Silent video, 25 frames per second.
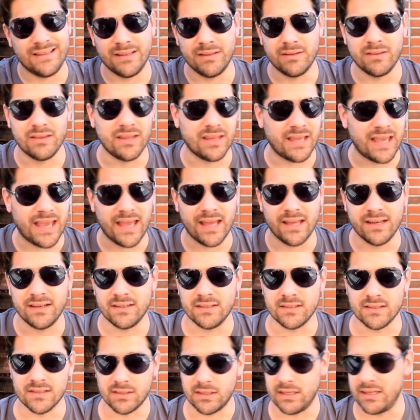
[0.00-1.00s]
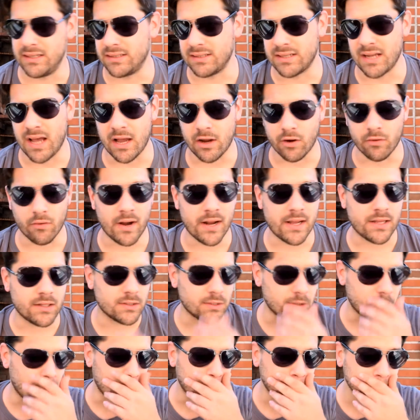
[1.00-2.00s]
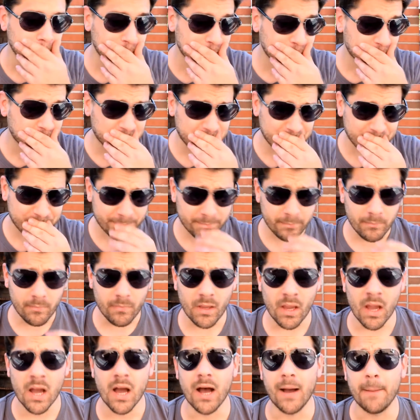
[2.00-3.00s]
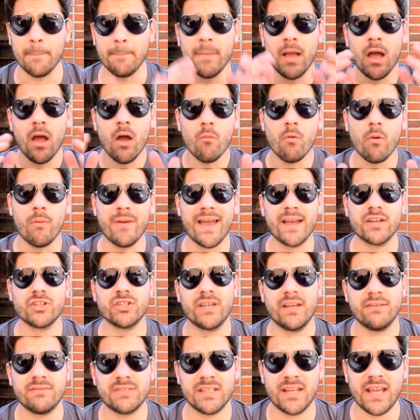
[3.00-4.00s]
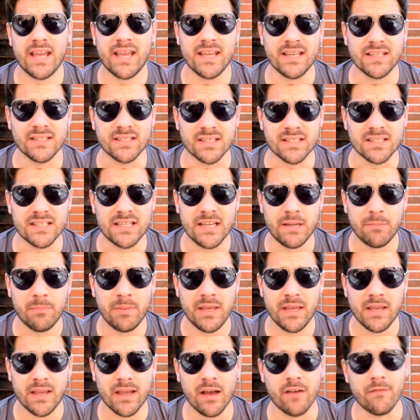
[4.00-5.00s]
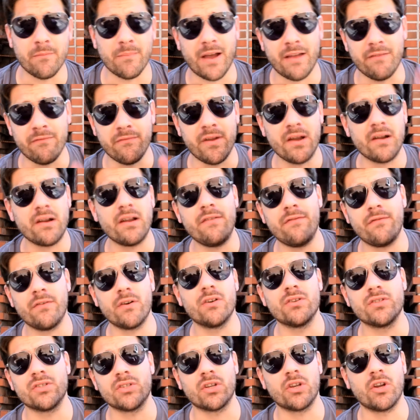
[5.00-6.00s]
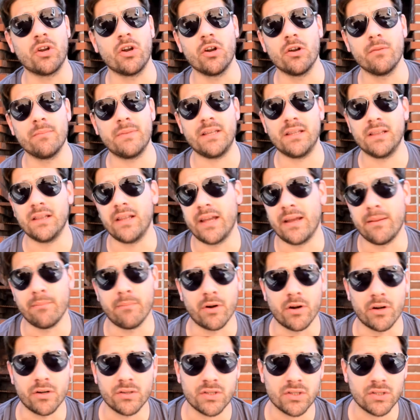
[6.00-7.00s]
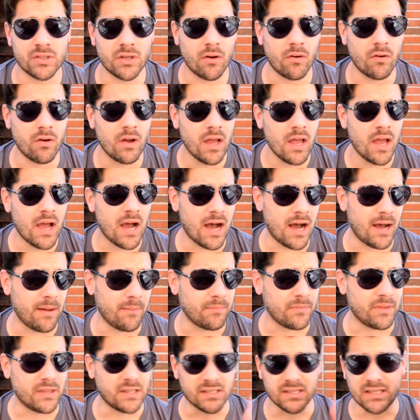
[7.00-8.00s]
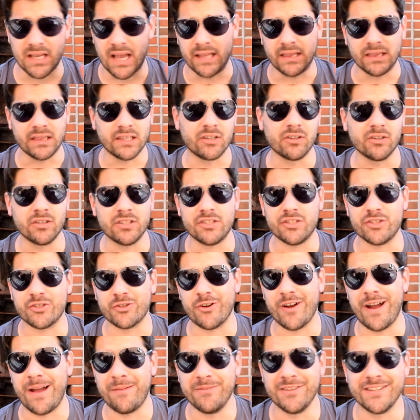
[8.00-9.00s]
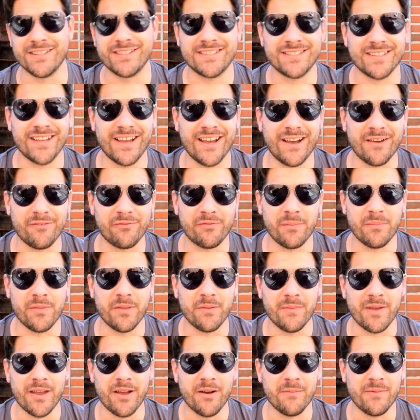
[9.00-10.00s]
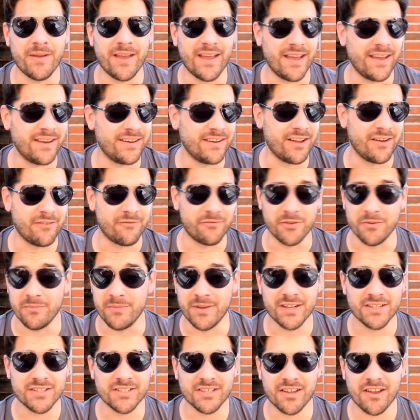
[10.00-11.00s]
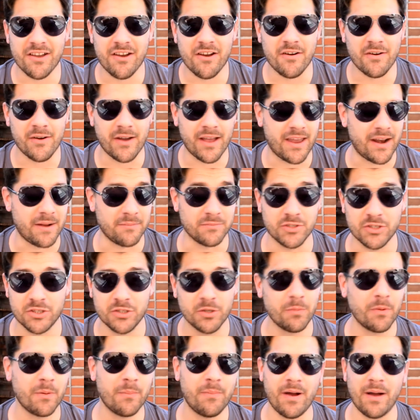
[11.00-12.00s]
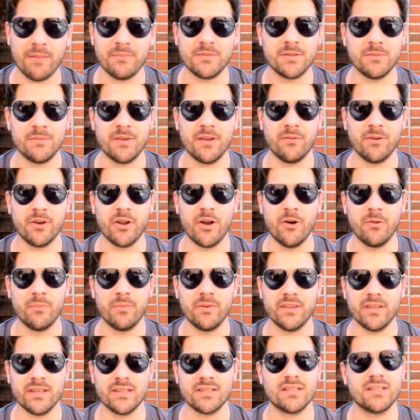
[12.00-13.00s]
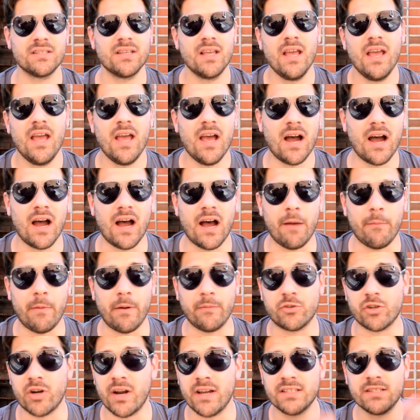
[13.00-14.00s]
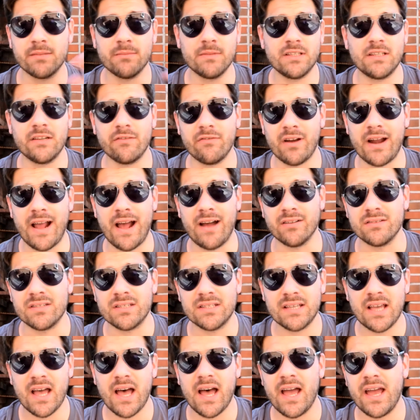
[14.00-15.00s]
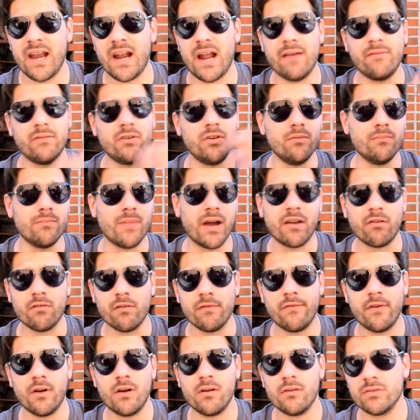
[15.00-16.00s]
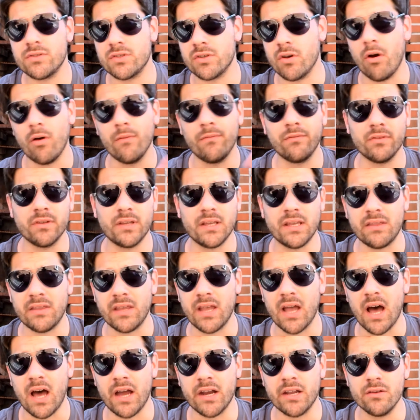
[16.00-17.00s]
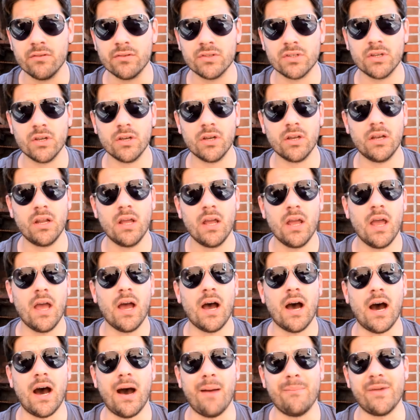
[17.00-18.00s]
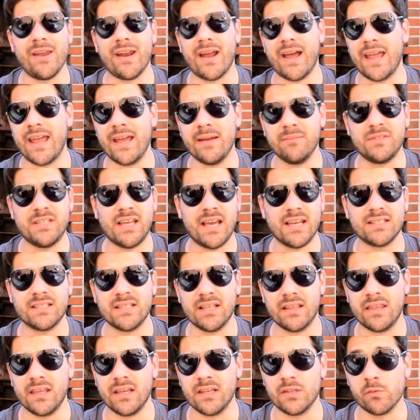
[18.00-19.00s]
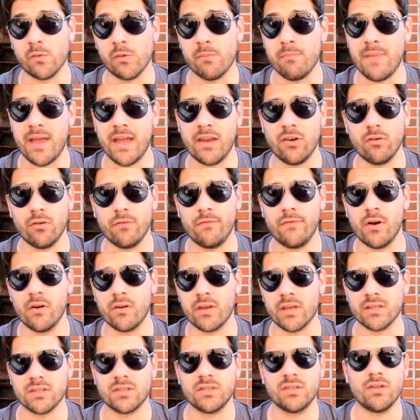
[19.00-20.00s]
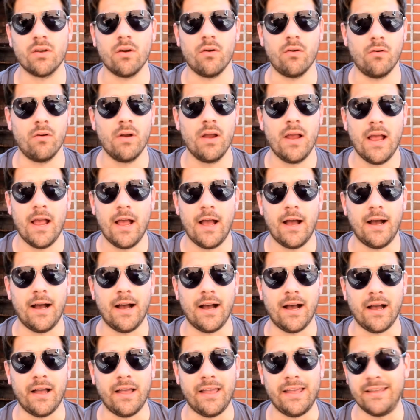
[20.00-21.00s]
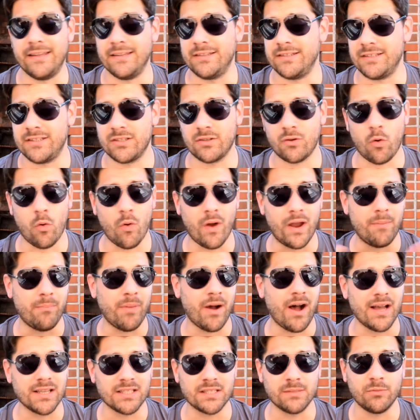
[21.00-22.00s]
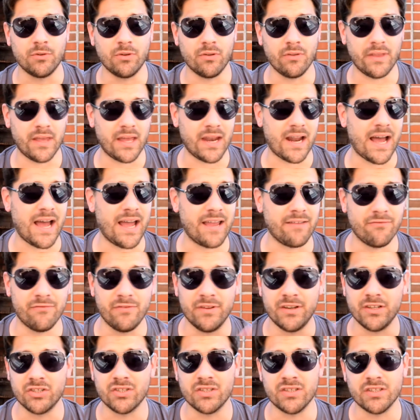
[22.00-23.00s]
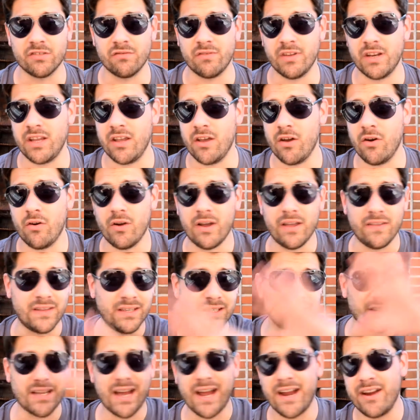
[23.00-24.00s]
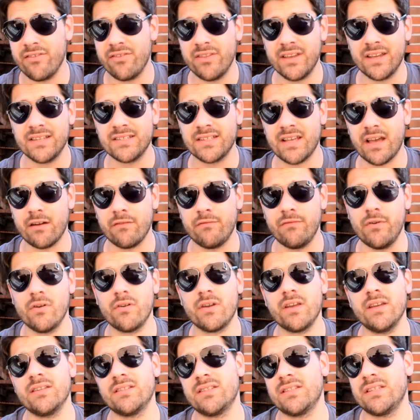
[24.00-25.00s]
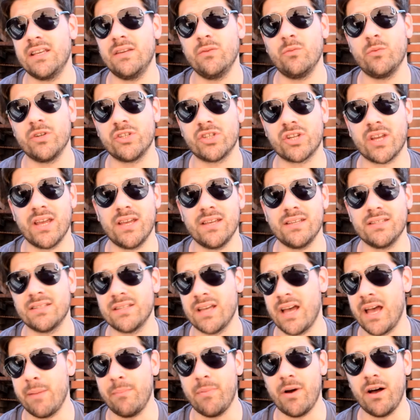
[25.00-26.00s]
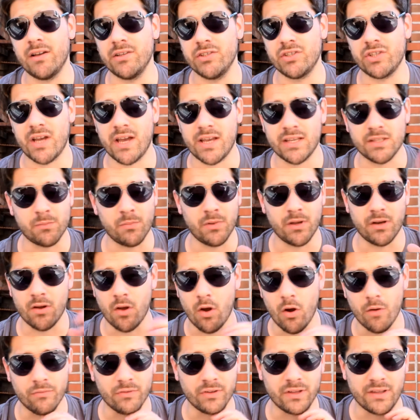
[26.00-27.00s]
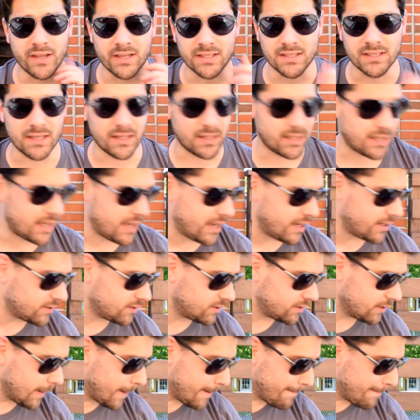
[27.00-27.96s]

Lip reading: the hand is not great. So what we actually have today is a sneak peek of my very first Kirby Lambert. So I literally just grabbed this from the mailman a few minutes ago, and I'm super pumped to be able to open this. I'm trying something different outside. I have a new microphone, so hopefully the audio is good, and I am testing things with manual focus. So it's quite possible that I finish this video and the entire thing is out of focus, in which case I apologize, but hopefully that's not the case.